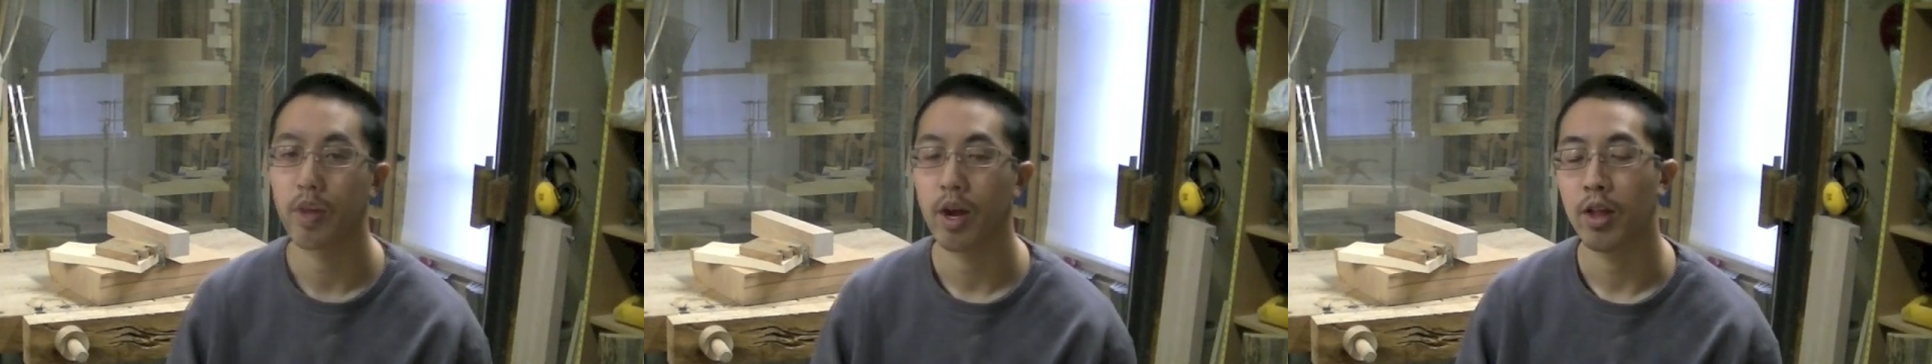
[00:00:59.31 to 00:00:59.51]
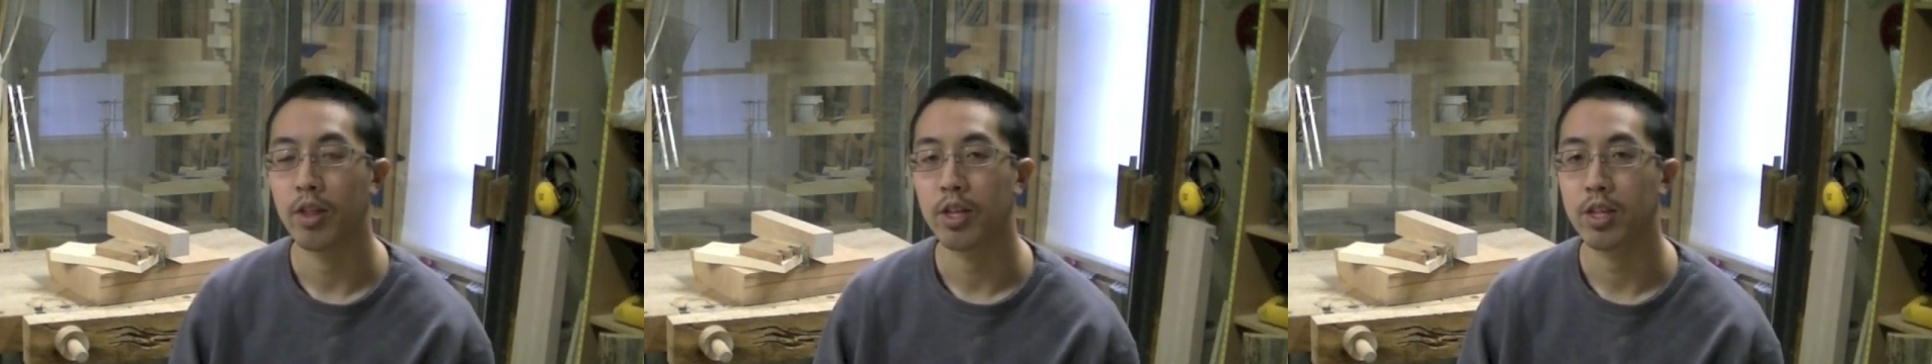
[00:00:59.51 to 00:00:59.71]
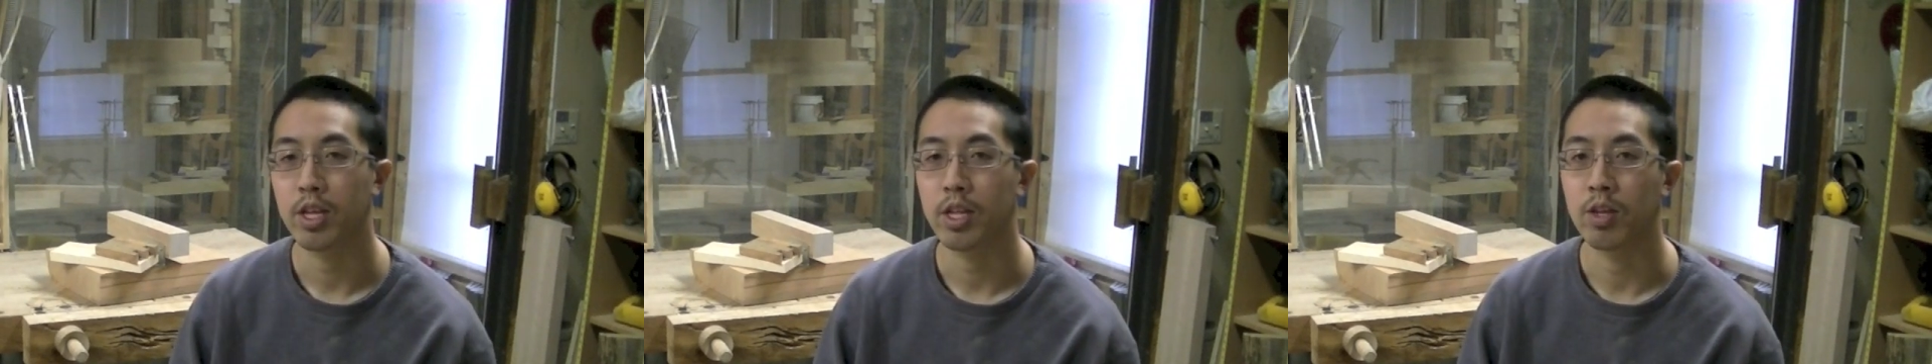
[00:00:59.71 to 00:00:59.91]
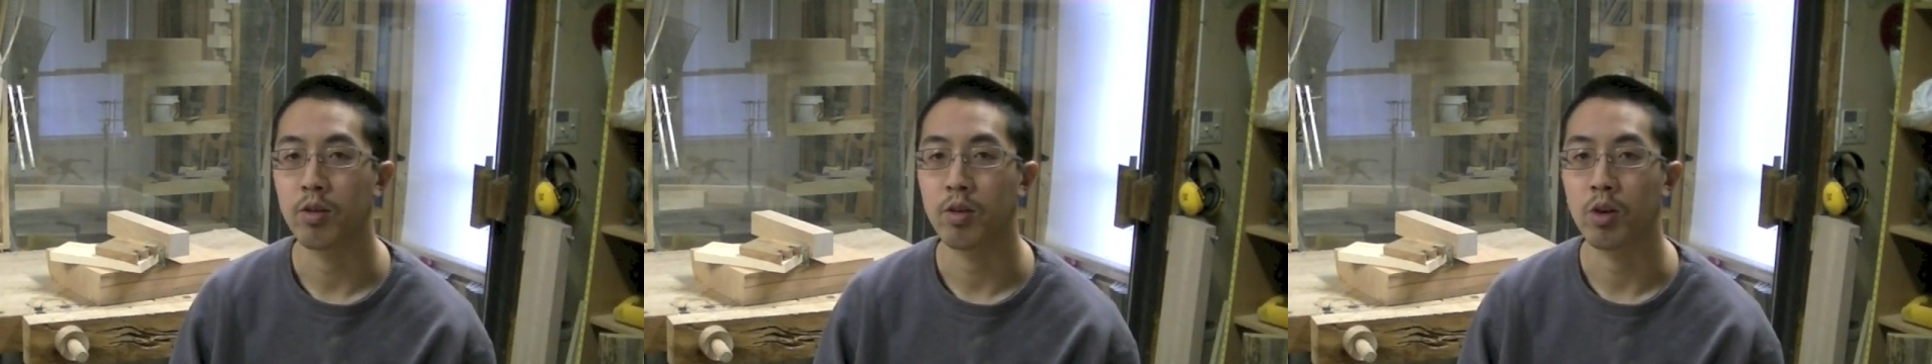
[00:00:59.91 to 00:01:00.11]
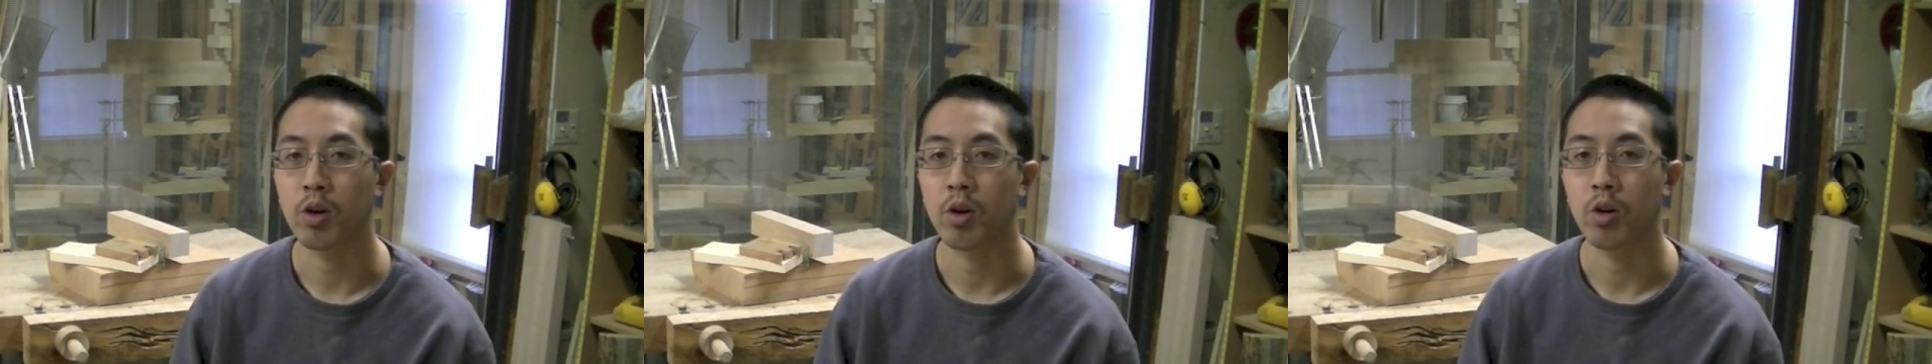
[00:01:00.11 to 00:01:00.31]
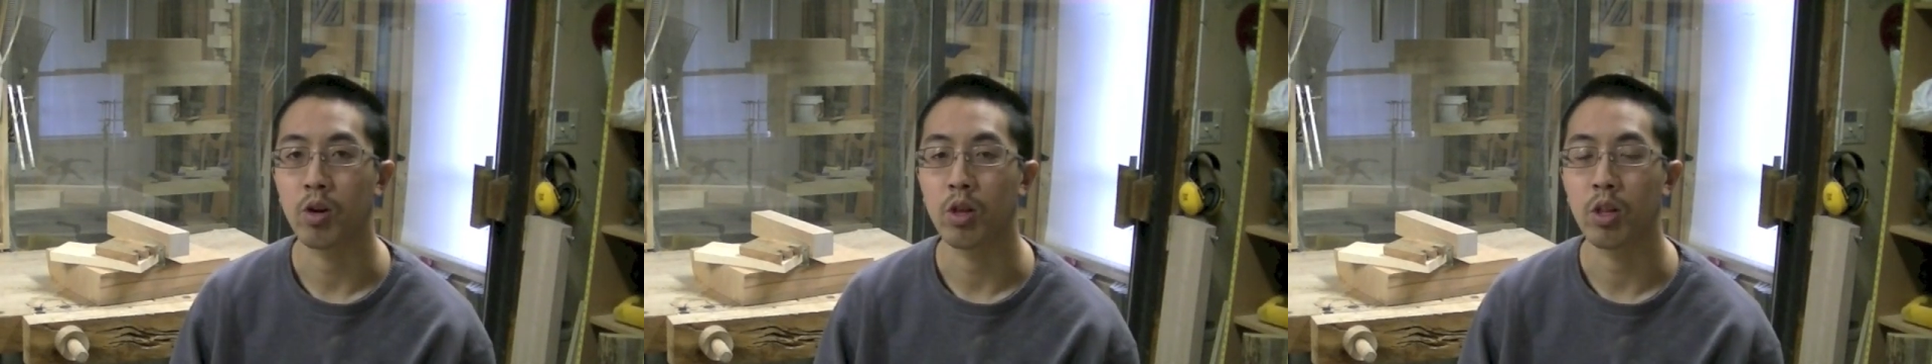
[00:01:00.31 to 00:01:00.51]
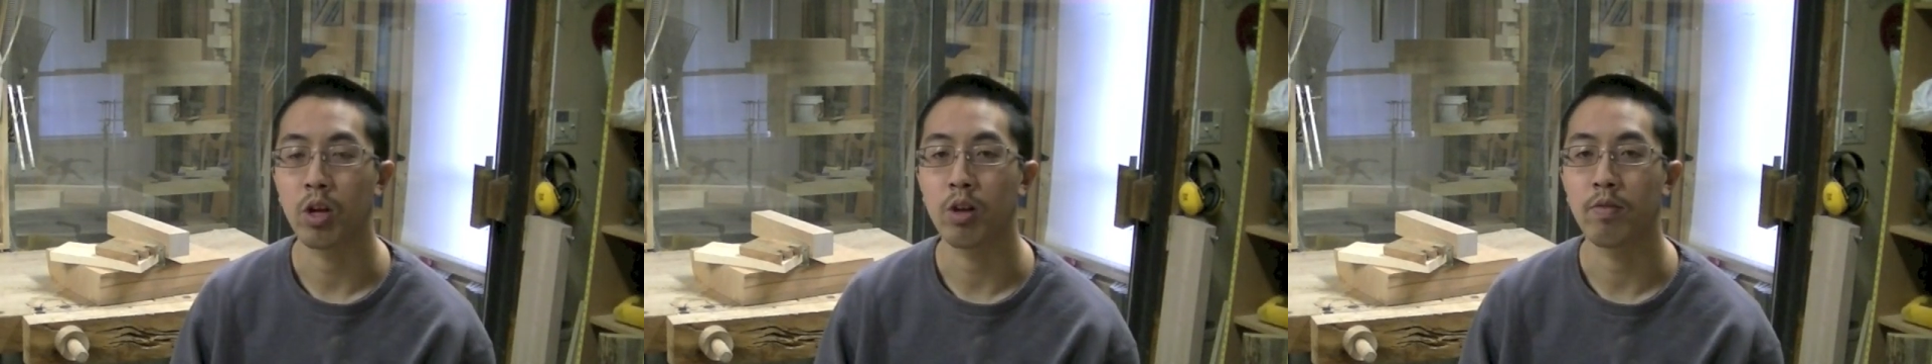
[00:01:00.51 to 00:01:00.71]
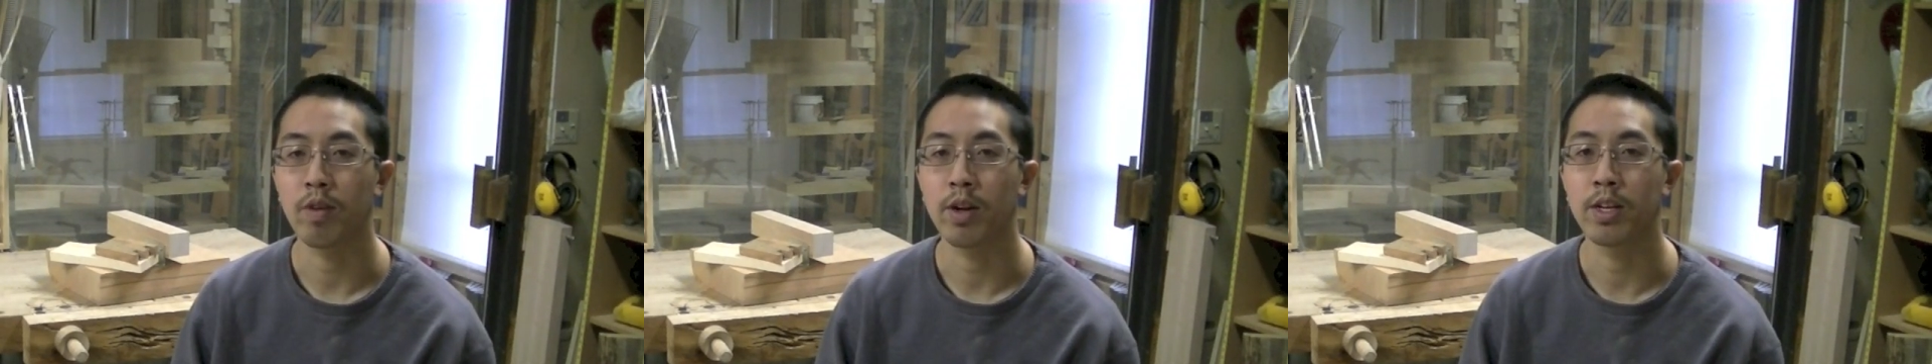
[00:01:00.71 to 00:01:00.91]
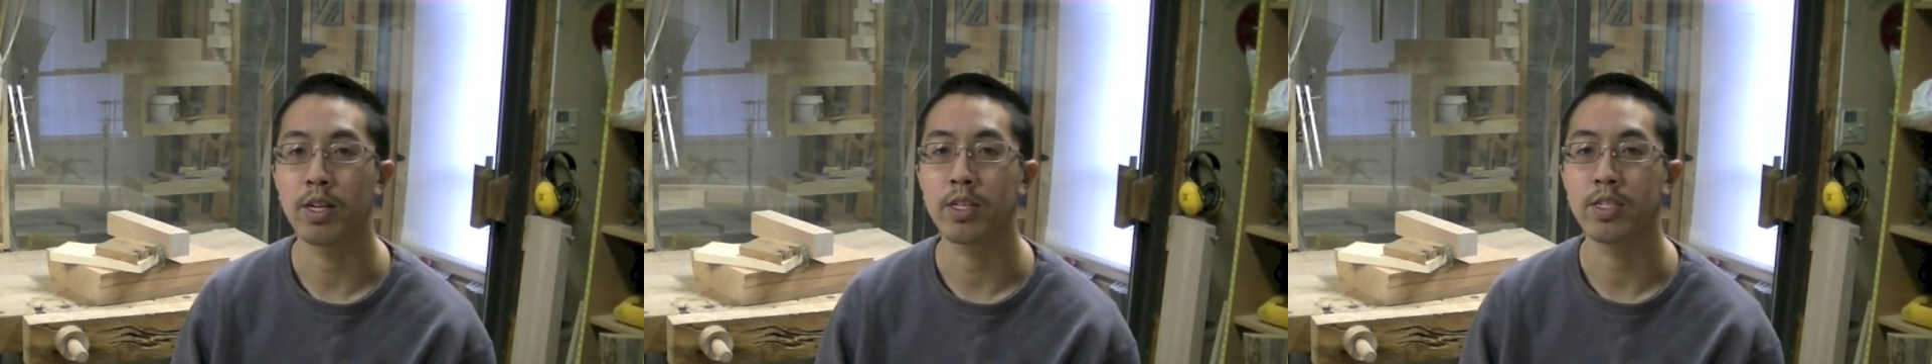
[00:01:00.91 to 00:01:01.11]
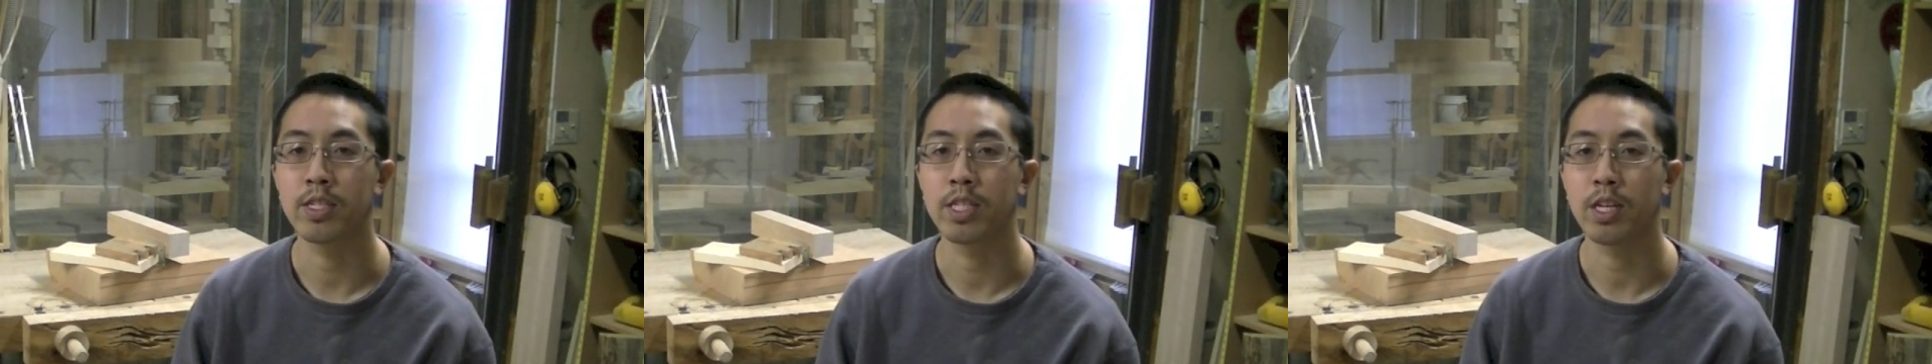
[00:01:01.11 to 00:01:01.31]
I think that there are a lot of
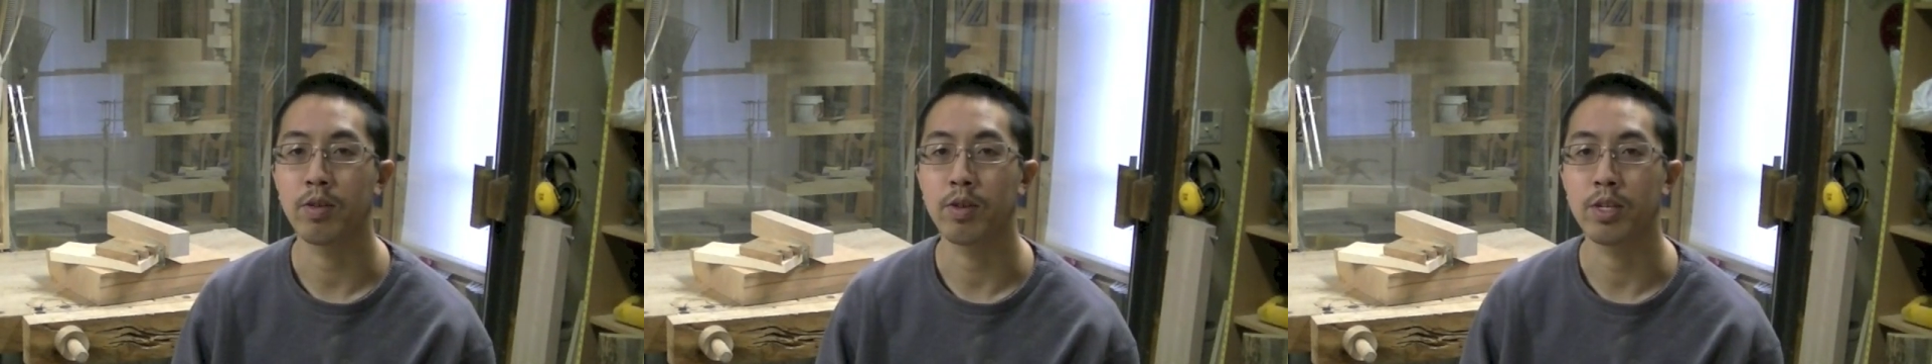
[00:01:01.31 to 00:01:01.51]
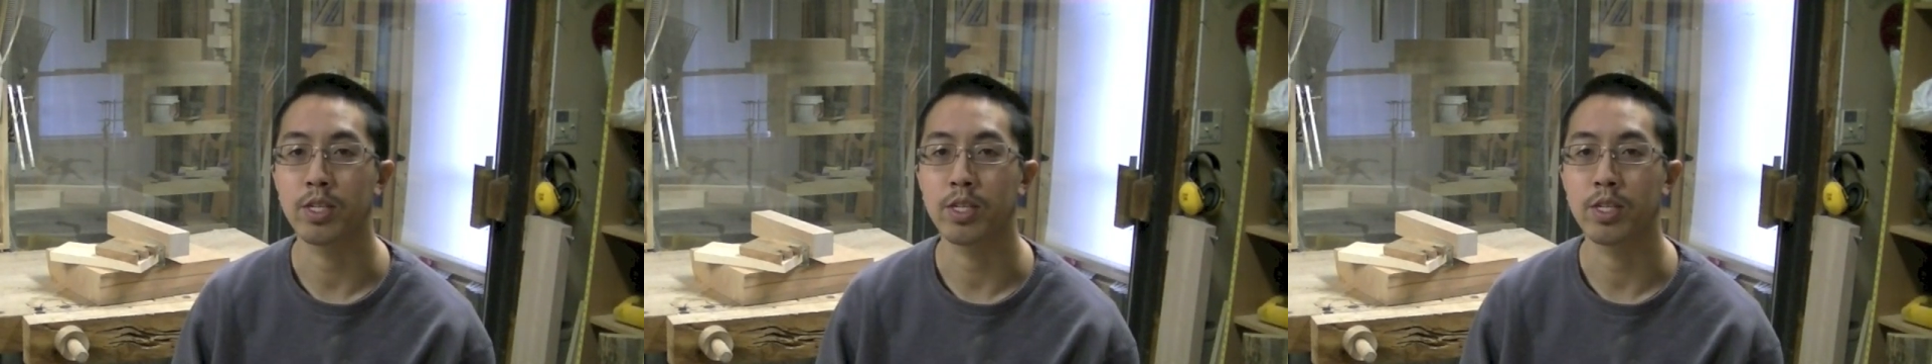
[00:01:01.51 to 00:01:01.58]
unnecessary